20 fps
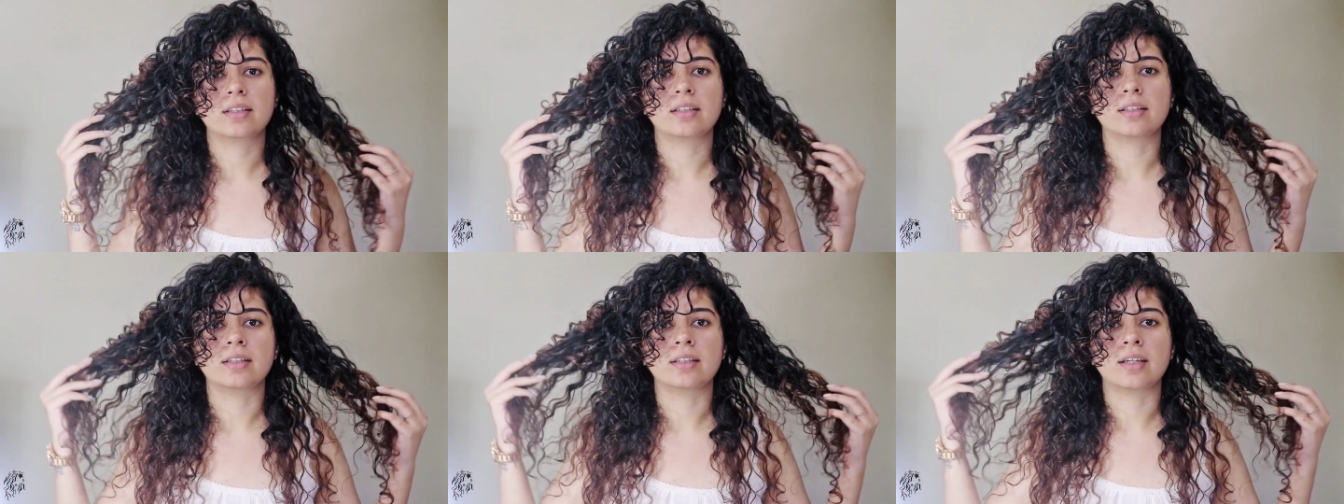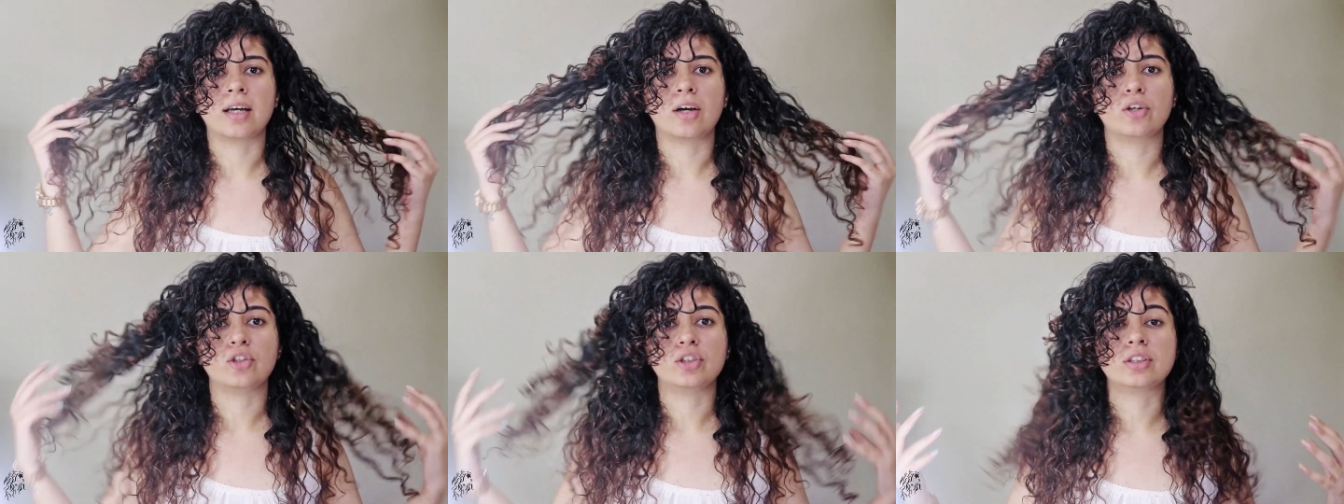
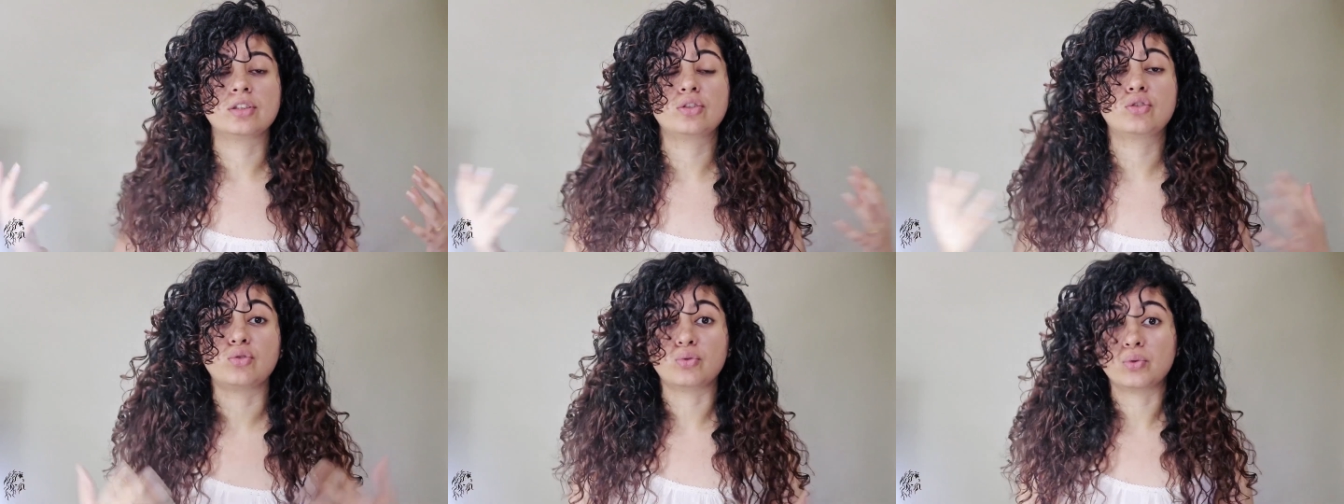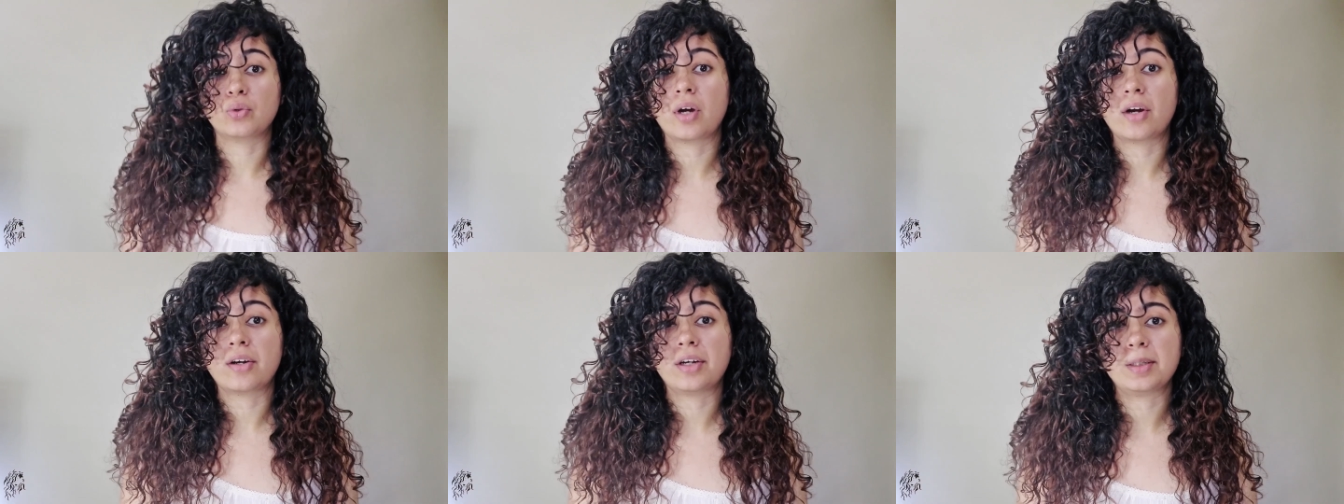Now it is
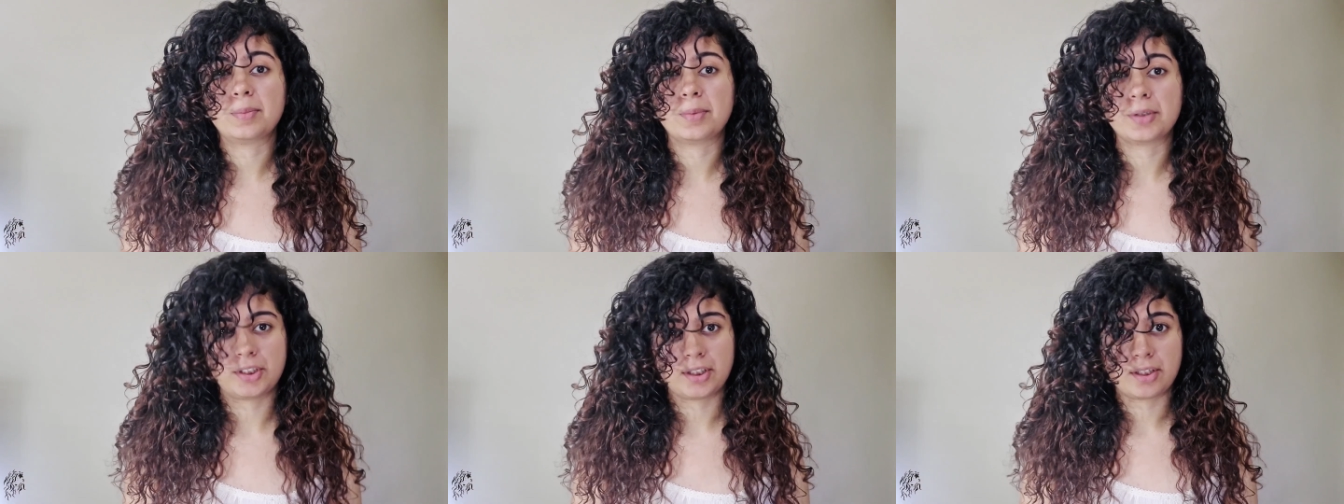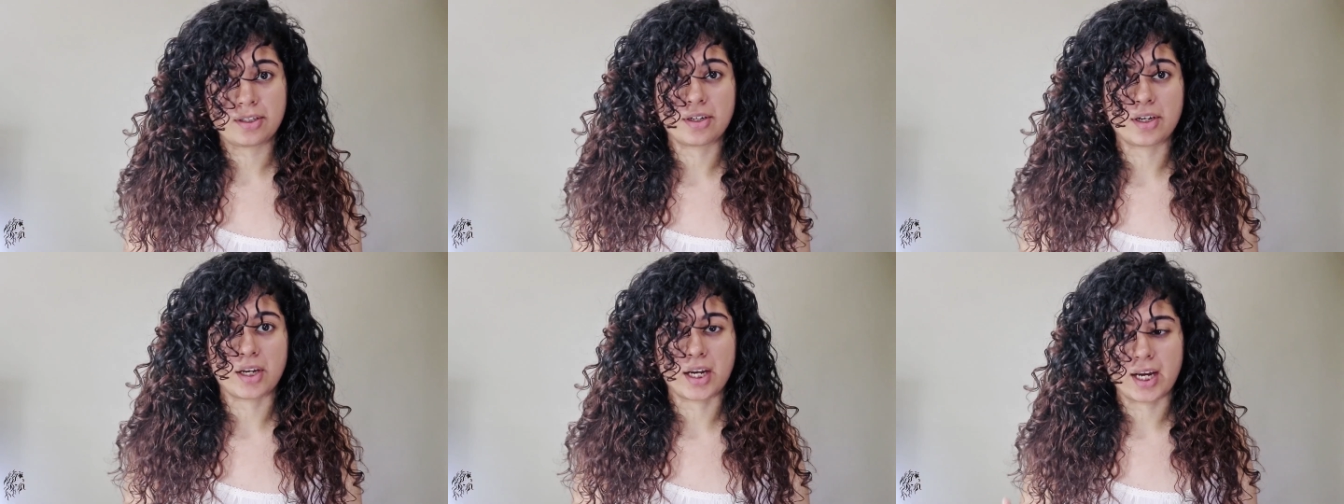
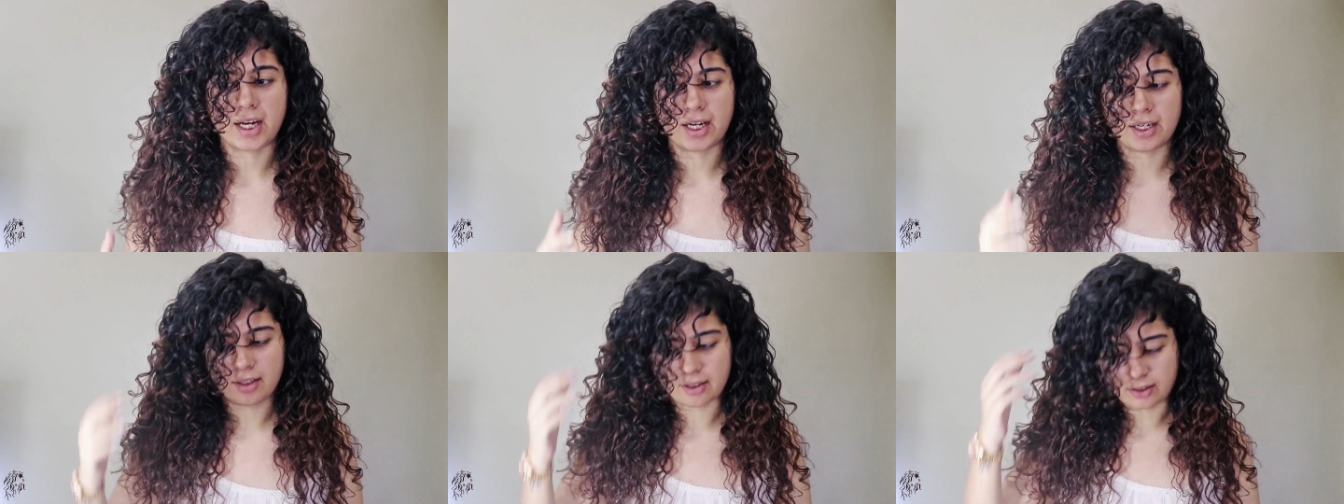200% dried,